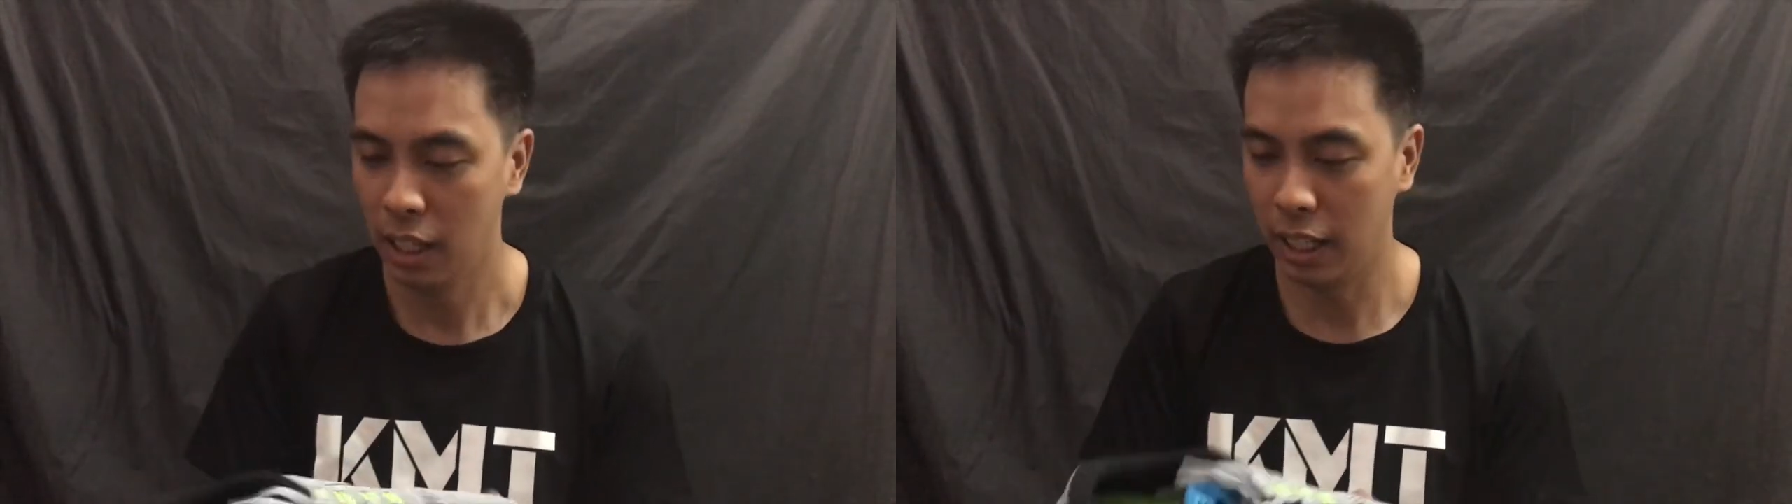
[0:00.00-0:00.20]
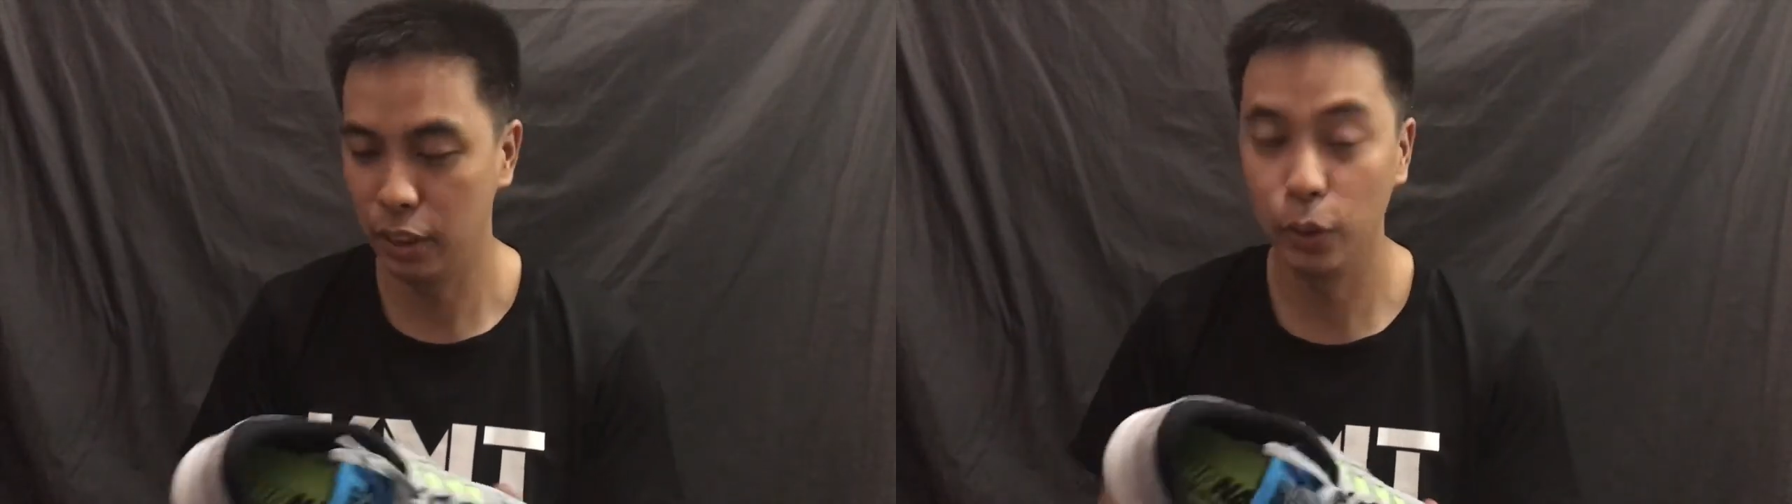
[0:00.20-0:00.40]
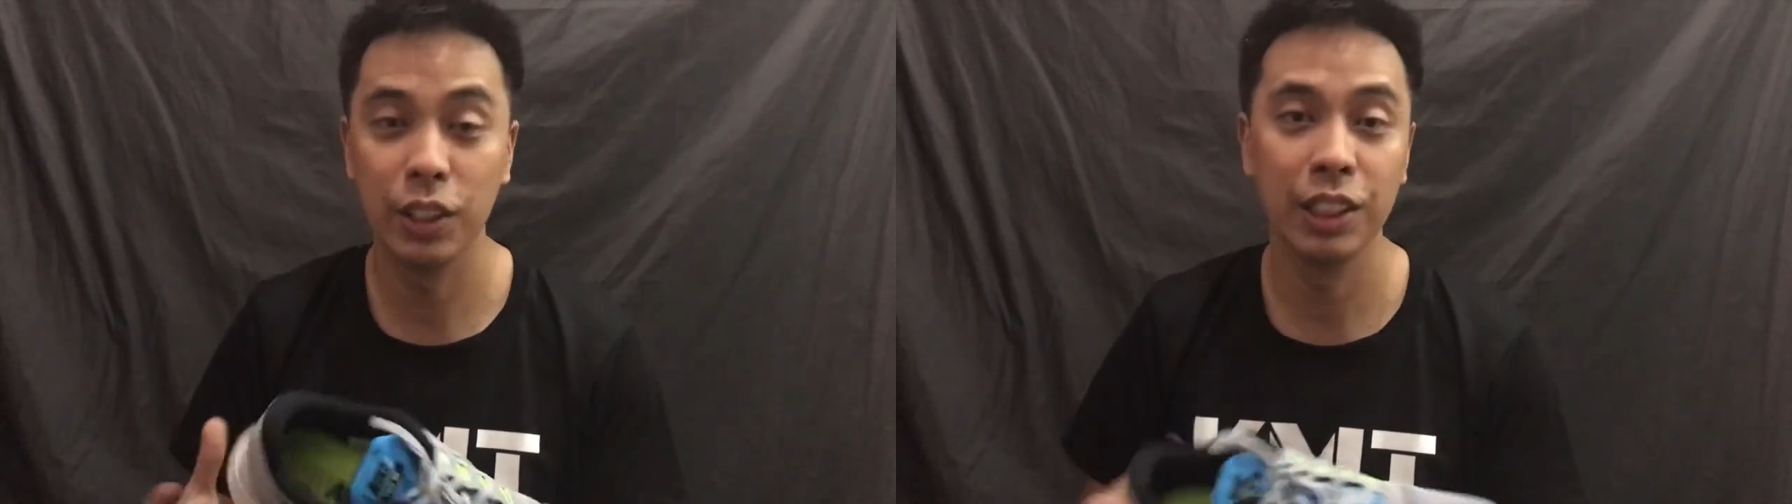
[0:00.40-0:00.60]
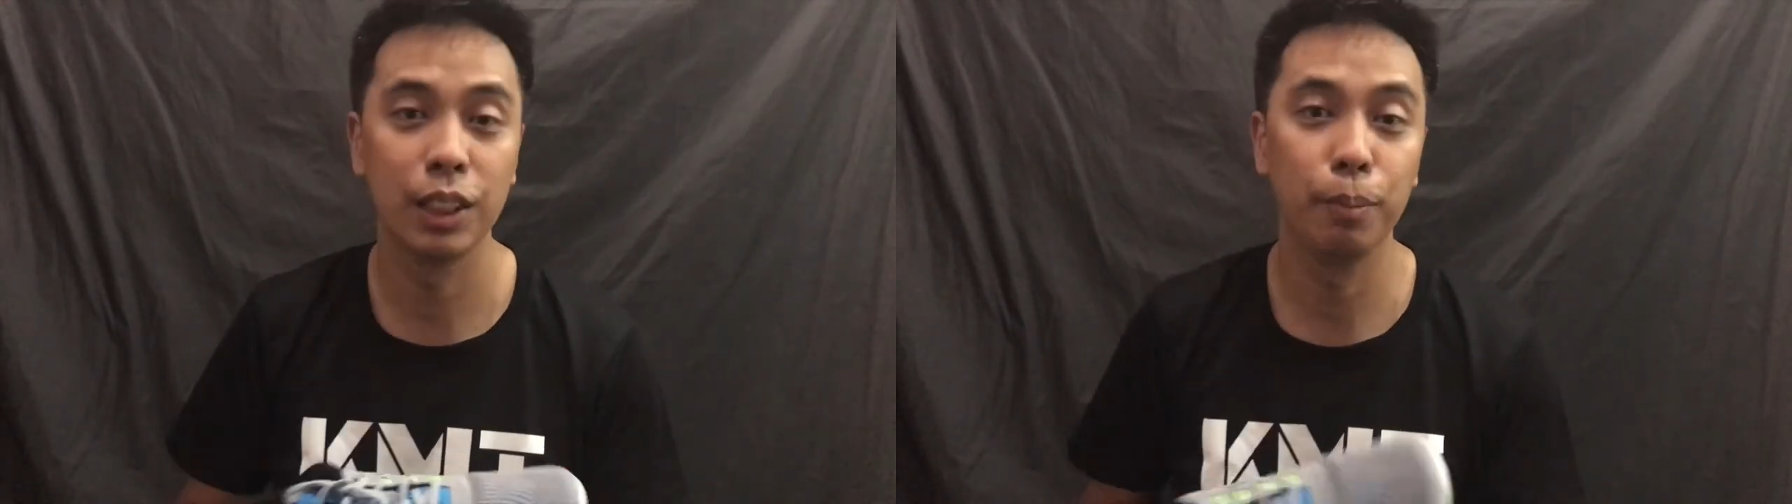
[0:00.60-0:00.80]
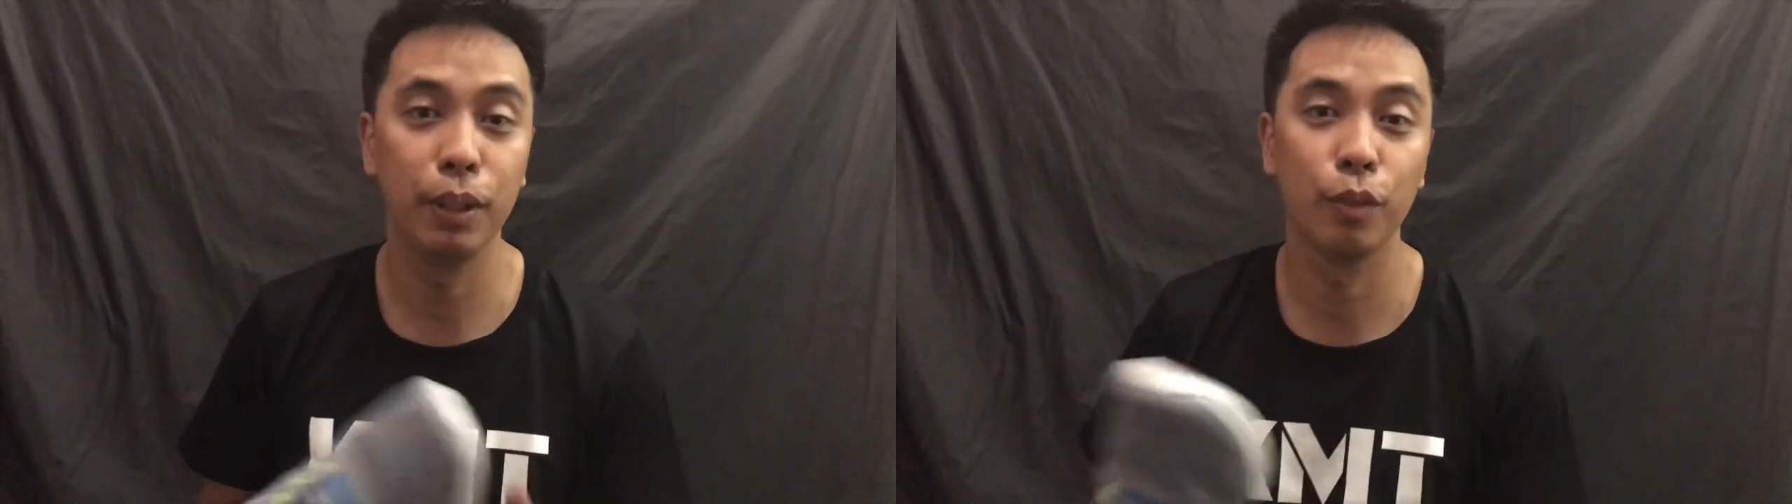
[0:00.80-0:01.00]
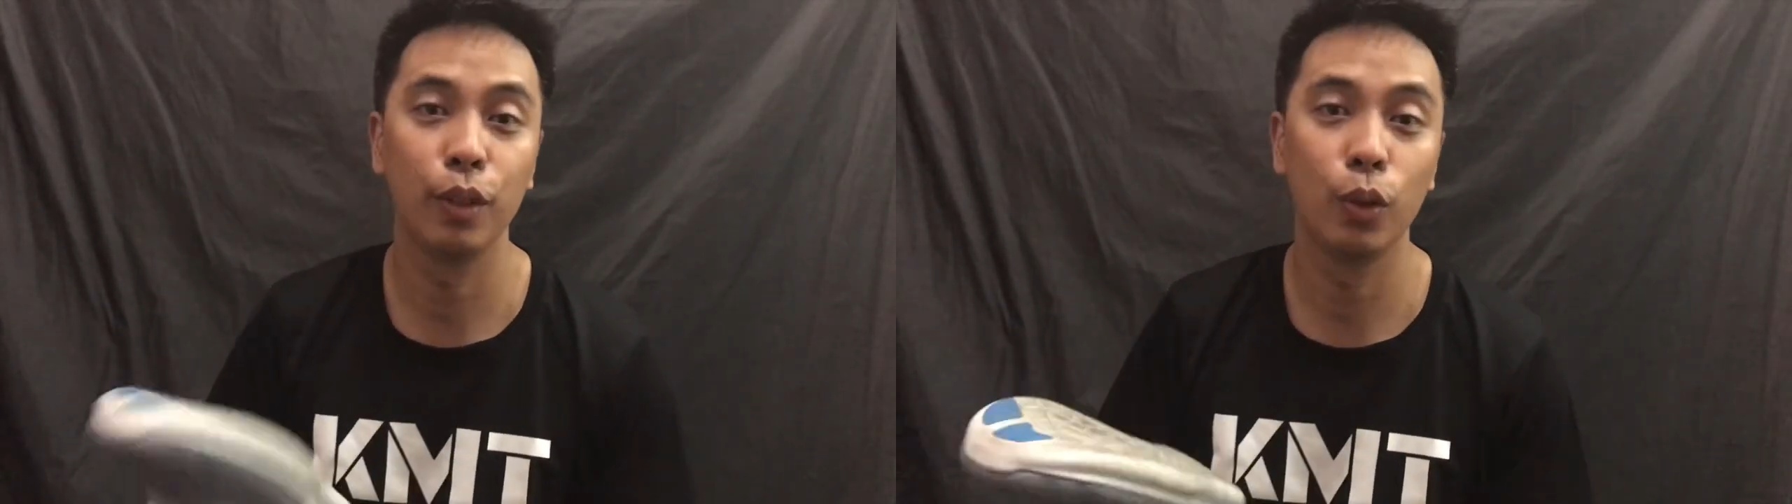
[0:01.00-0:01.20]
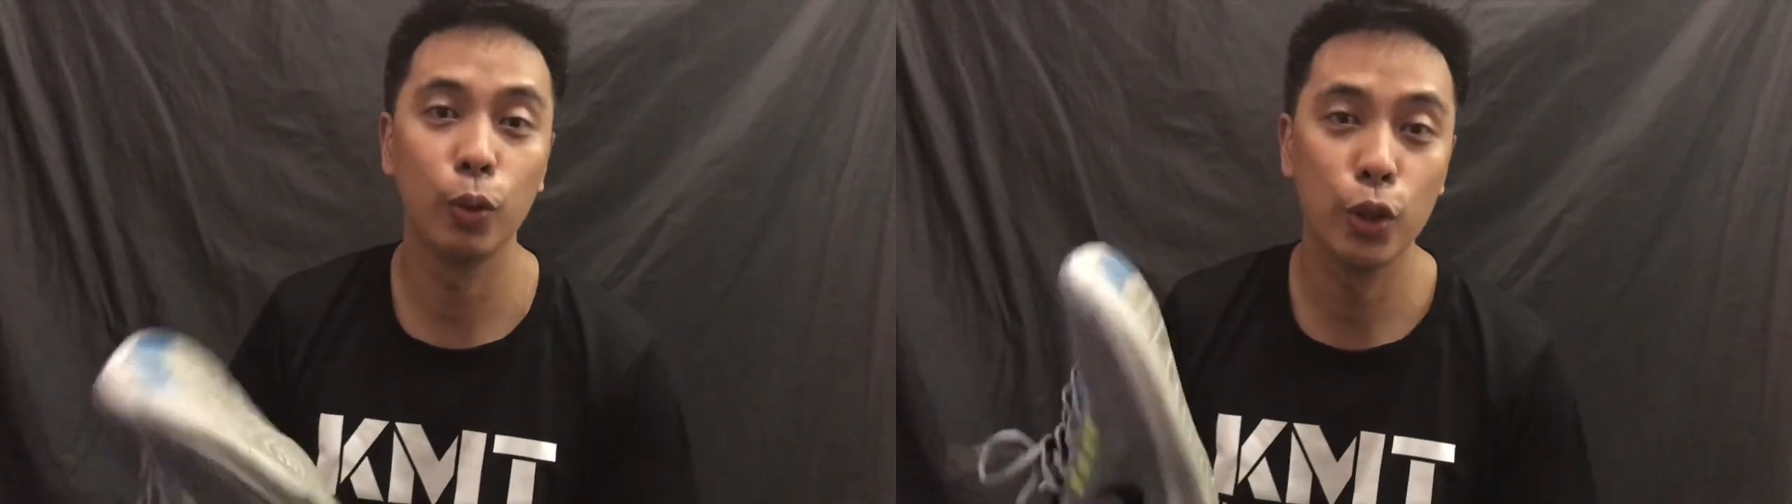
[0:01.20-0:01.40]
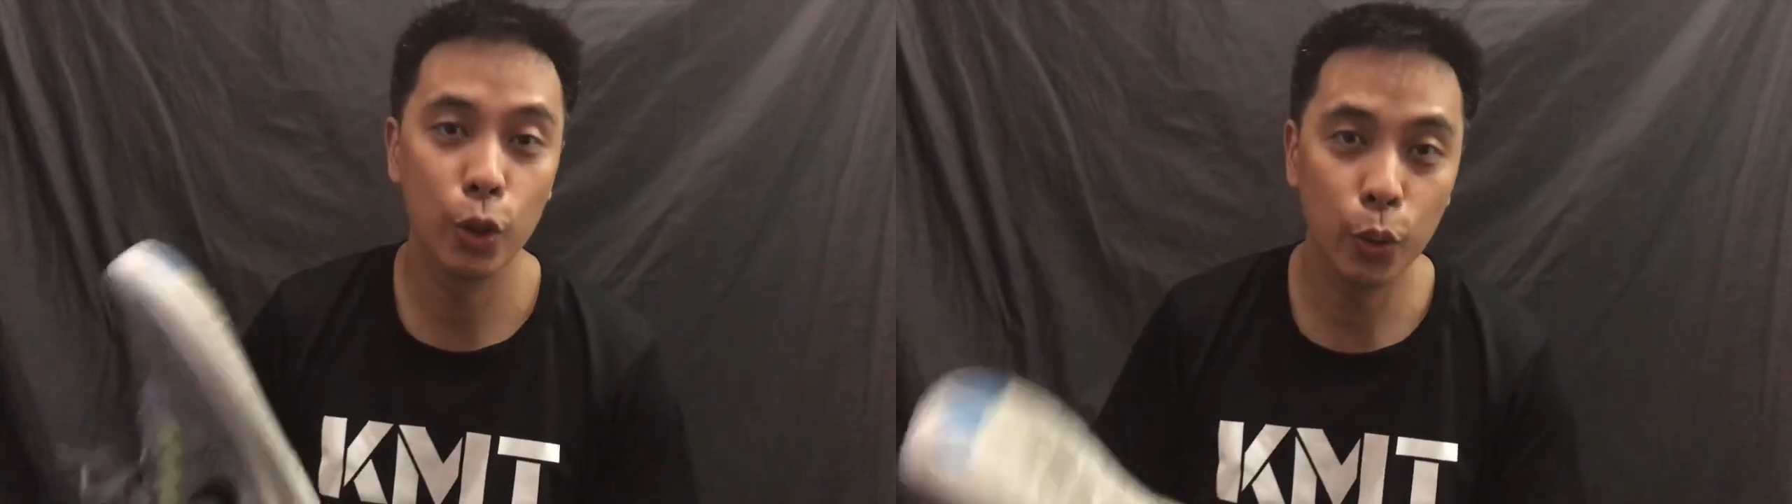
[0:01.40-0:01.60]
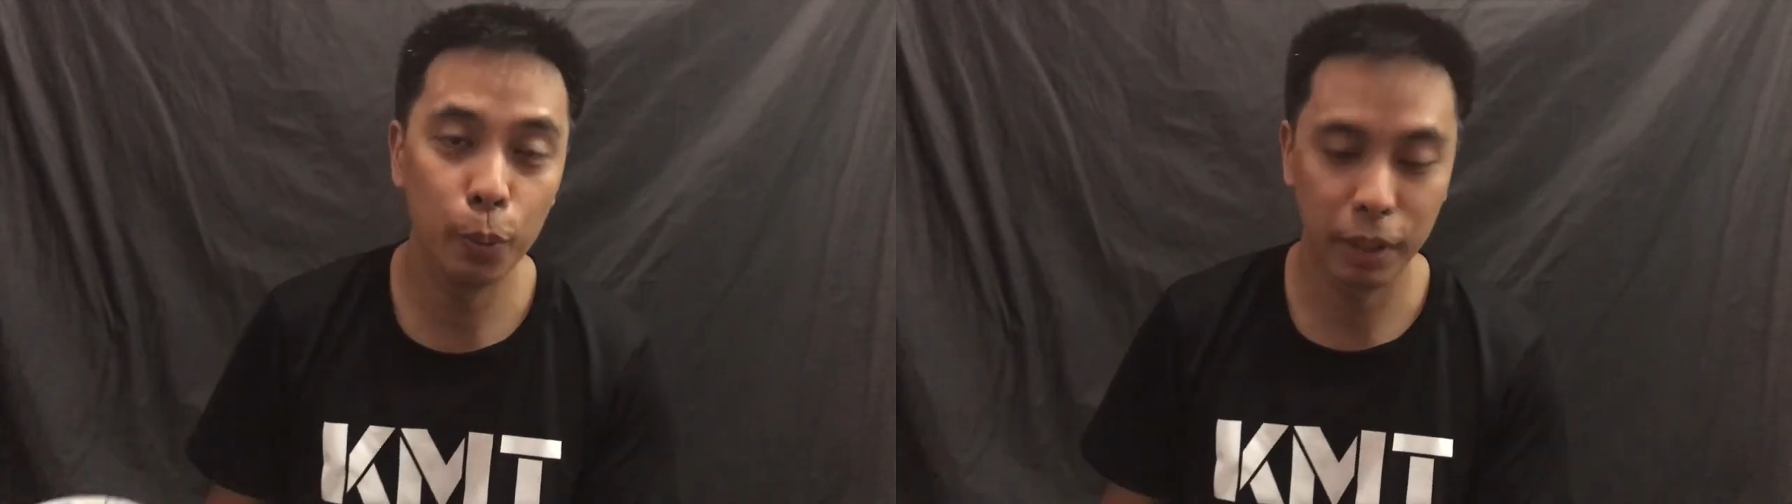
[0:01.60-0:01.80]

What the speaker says: I know this is a bit of an old shoe,